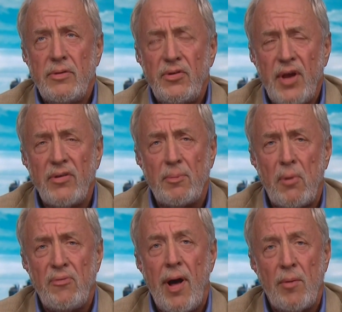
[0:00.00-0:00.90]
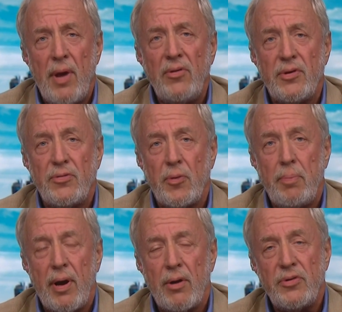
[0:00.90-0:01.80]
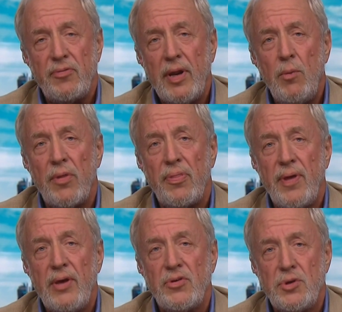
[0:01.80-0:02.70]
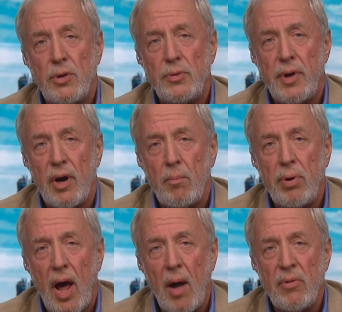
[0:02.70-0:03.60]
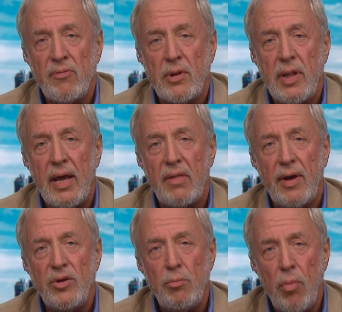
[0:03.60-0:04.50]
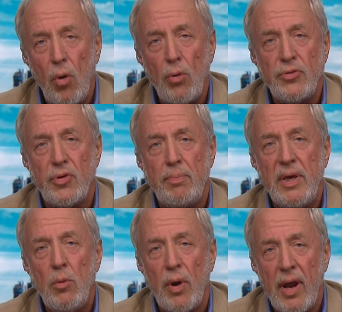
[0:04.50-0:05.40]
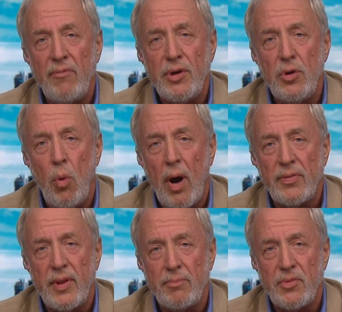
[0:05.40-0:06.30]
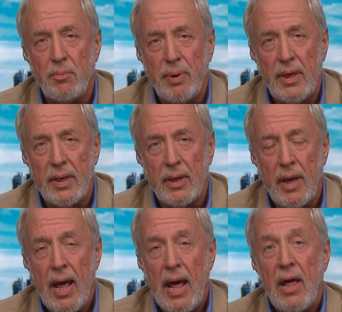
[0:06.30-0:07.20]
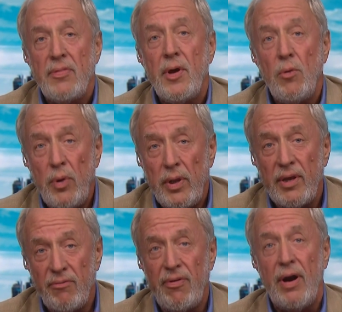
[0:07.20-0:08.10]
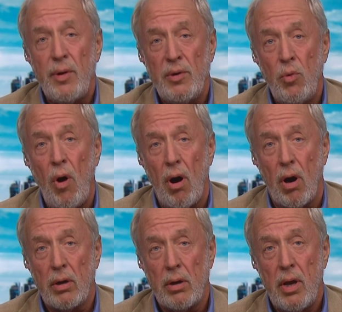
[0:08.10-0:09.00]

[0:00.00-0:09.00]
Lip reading: This has a profound message for parents. If anyone thinks children are a blob of clay that you mold to be whatever you want them to be, they're really very wrong.